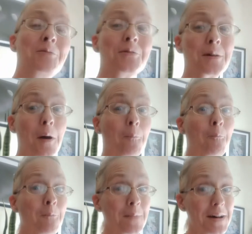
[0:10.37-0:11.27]
doing
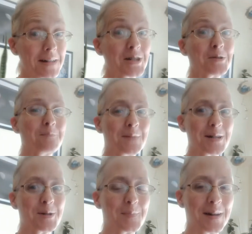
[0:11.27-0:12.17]

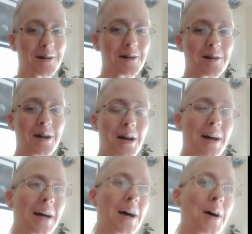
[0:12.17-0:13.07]
much better.
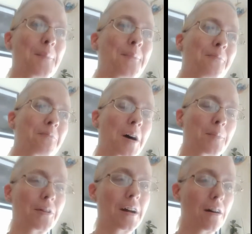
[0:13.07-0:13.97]
A
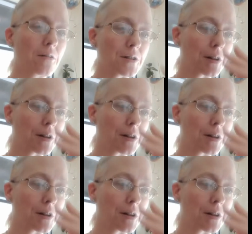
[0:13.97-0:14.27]
couple hours